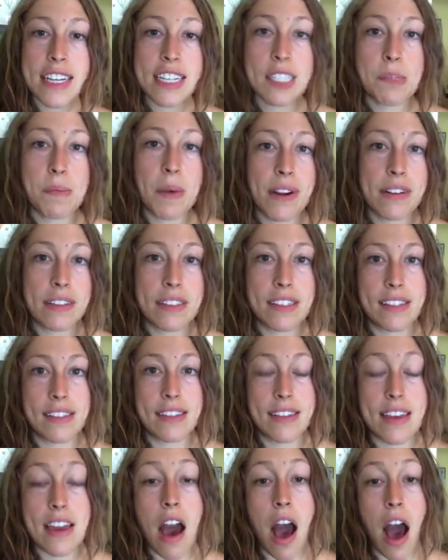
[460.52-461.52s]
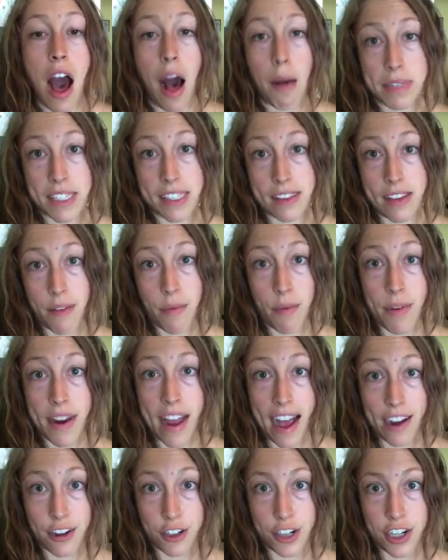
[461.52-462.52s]
actually experiences the
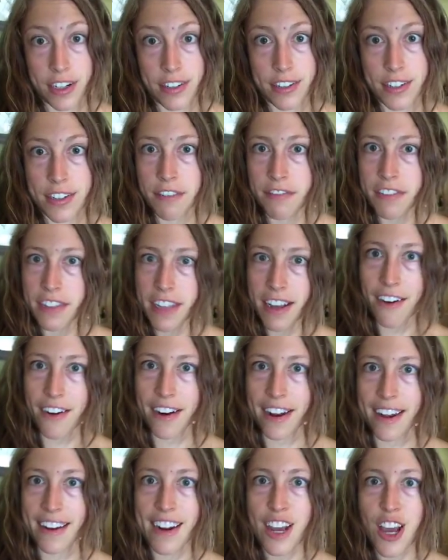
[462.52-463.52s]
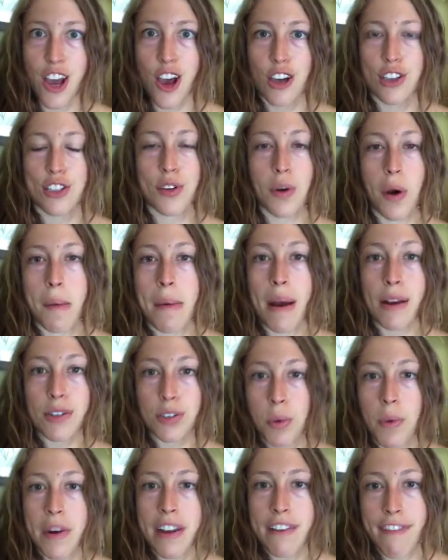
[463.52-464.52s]
opposite reaction to valerian. So
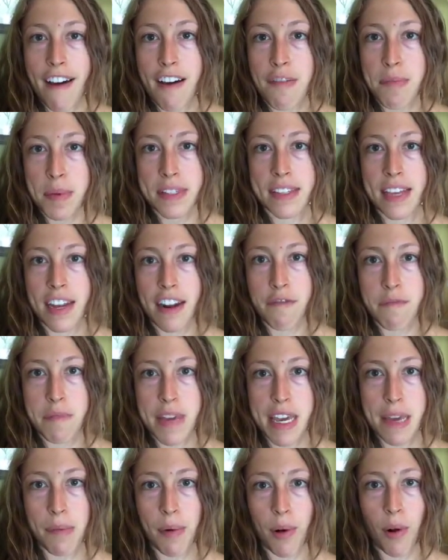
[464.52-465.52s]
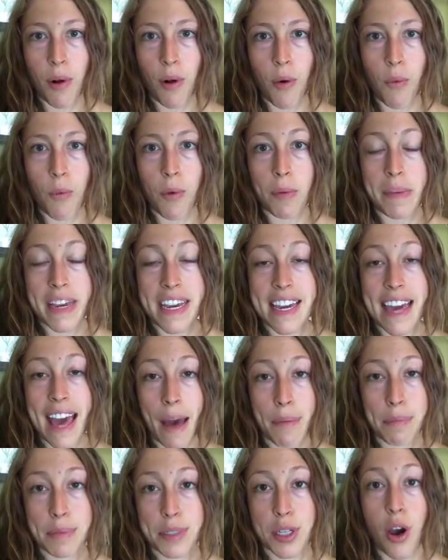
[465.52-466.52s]
about 25% of people will
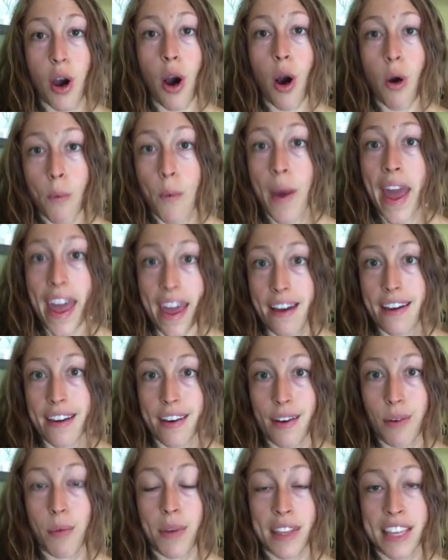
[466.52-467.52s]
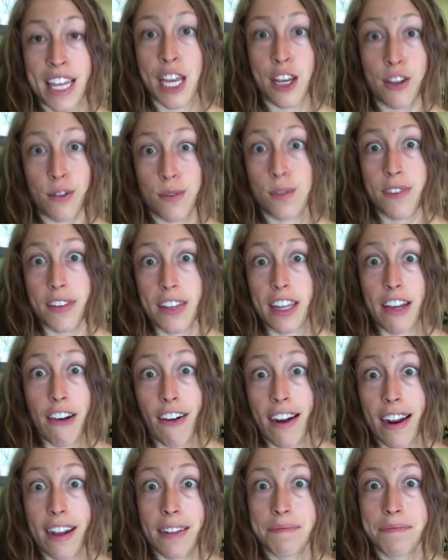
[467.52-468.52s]
be kept awake when they use
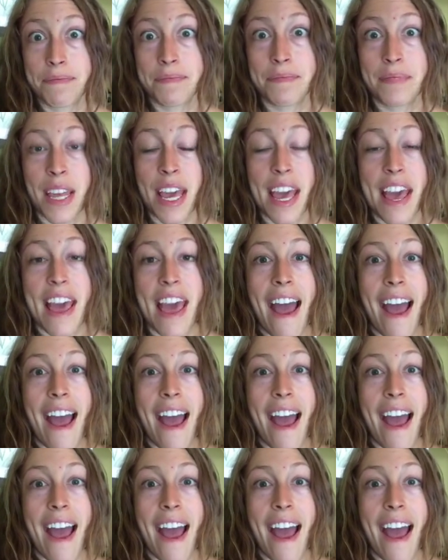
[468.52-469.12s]
valerian.